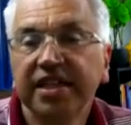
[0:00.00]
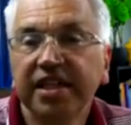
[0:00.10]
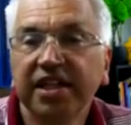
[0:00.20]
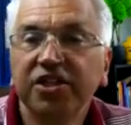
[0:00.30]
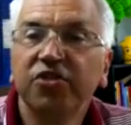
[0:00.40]

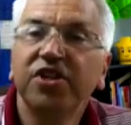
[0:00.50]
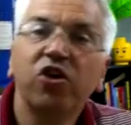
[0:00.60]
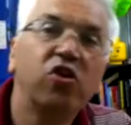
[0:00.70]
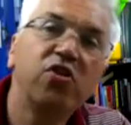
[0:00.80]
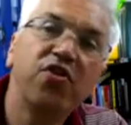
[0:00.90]
and so they
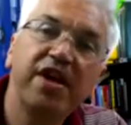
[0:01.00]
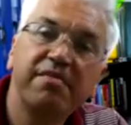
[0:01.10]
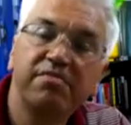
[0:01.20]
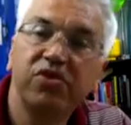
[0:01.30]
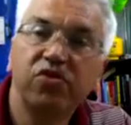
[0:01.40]
all then
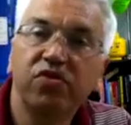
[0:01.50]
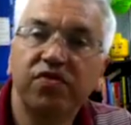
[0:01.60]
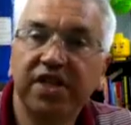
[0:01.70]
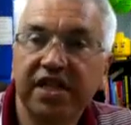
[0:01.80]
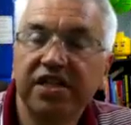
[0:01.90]
moved
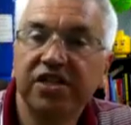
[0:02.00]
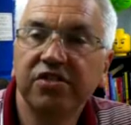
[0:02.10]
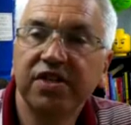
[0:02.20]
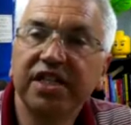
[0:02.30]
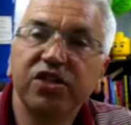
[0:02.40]
into an
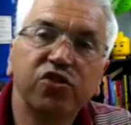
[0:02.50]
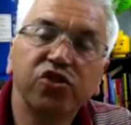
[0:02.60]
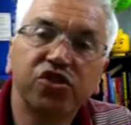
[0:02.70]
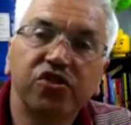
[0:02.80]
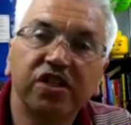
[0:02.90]

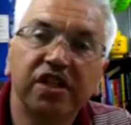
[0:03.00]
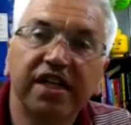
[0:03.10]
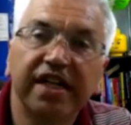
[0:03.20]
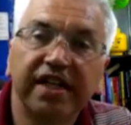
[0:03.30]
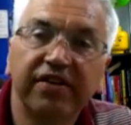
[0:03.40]
industrial
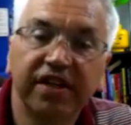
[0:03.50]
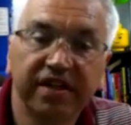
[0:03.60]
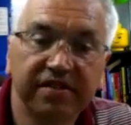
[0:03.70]
area.